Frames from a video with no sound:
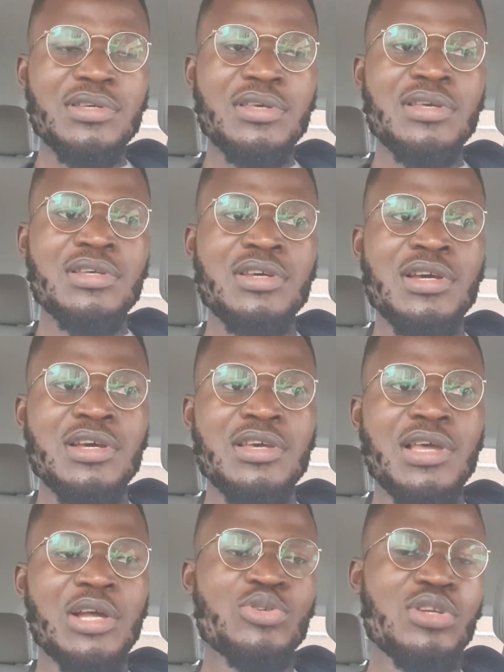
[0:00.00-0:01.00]
he, uh,
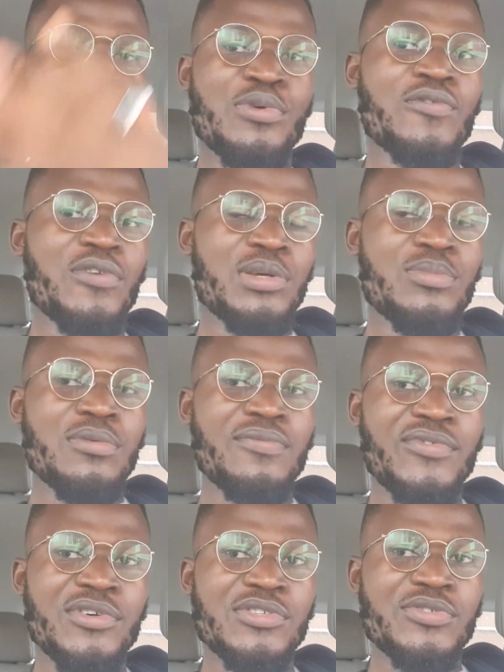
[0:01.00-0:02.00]
he actually bought for the mom
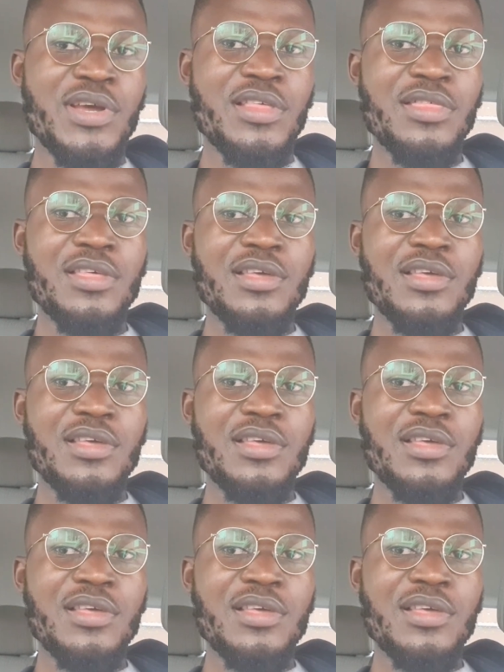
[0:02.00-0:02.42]
first, right?